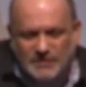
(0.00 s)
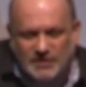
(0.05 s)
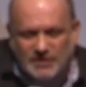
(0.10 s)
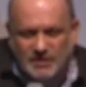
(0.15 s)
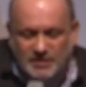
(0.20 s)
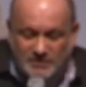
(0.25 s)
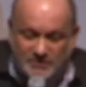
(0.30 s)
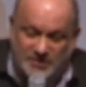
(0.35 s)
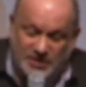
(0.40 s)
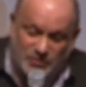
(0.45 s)

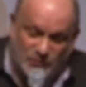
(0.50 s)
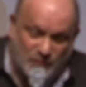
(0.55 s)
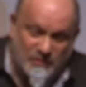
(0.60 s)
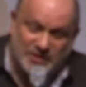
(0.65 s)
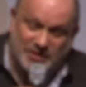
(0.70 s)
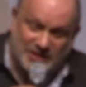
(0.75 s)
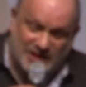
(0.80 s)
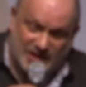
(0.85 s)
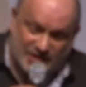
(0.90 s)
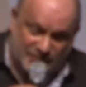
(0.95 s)
In
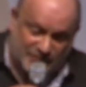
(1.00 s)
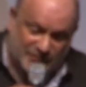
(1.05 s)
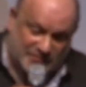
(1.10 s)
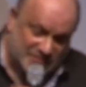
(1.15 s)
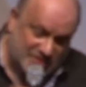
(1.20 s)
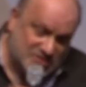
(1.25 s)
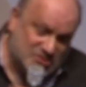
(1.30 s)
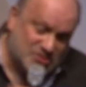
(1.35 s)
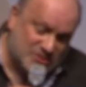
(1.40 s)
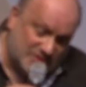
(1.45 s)
real life,
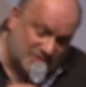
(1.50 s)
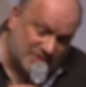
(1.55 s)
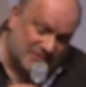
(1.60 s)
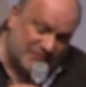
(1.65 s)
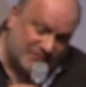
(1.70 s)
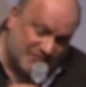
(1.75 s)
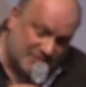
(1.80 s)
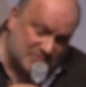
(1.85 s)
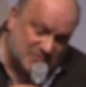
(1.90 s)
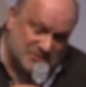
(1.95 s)
in the
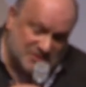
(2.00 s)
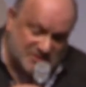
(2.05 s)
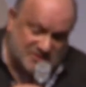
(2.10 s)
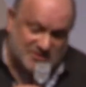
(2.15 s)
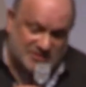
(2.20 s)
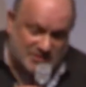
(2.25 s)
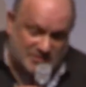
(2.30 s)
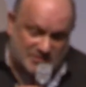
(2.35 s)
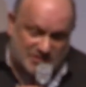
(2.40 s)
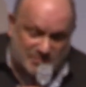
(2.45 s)
film, she's
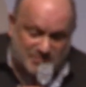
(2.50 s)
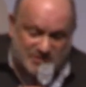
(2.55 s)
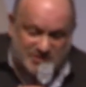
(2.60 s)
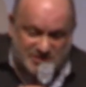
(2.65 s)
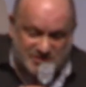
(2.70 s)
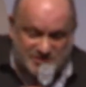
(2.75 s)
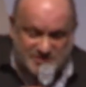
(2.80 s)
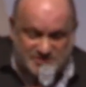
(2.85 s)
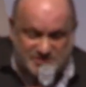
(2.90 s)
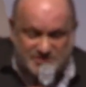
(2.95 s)

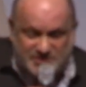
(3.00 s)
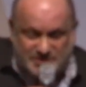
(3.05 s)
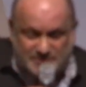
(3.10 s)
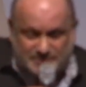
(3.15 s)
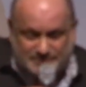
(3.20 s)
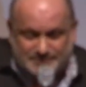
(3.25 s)
Lebanese, yeah.